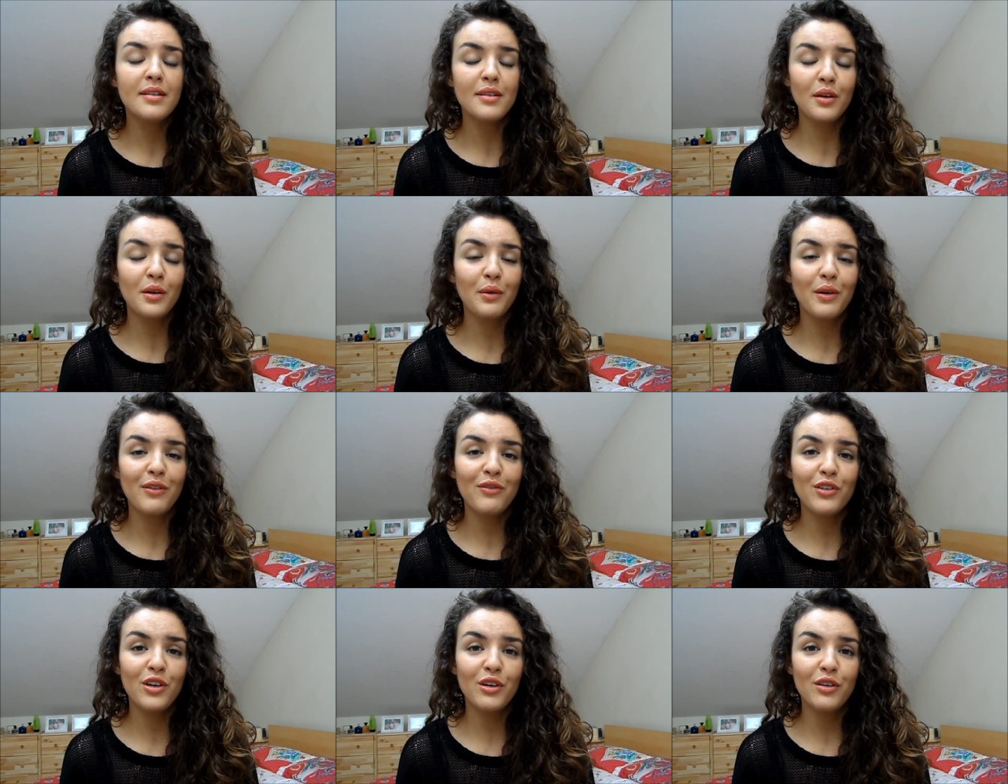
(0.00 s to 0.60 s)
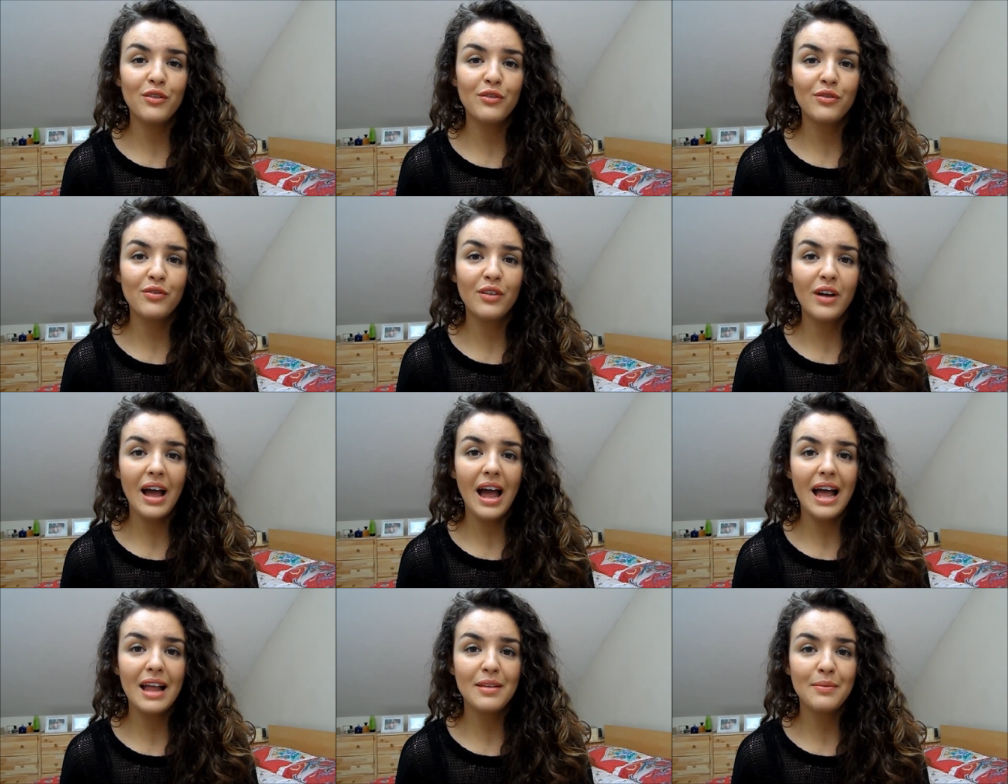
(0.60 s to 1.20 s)
So if
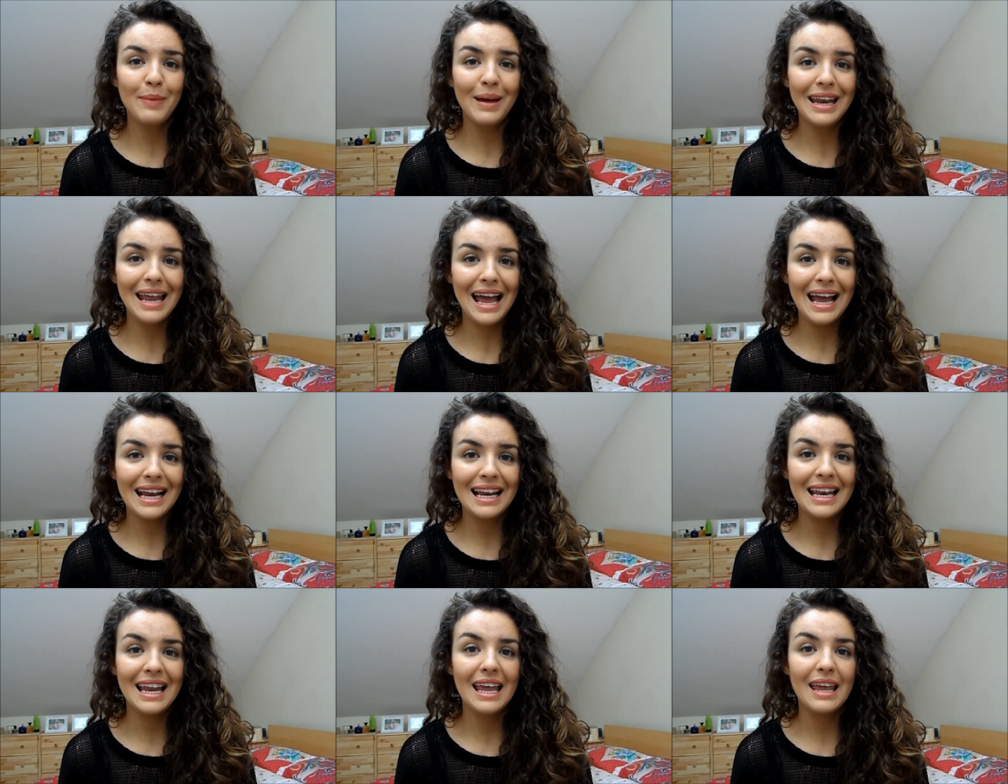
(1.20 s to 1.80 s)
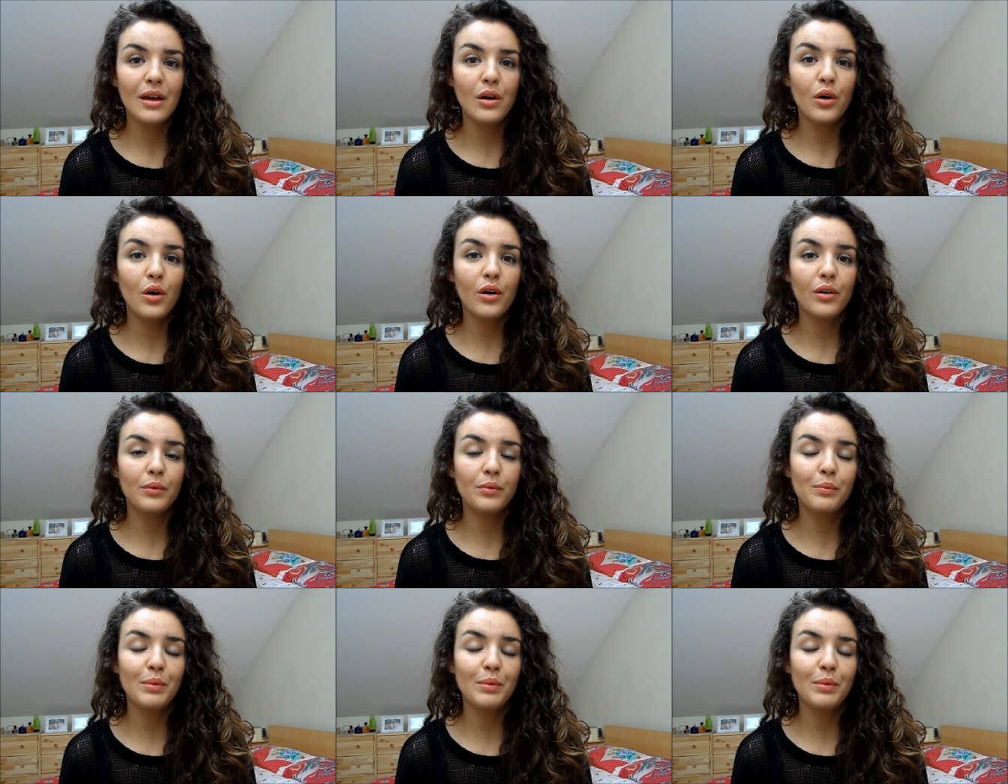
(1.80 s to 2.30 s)
you've had bad acne,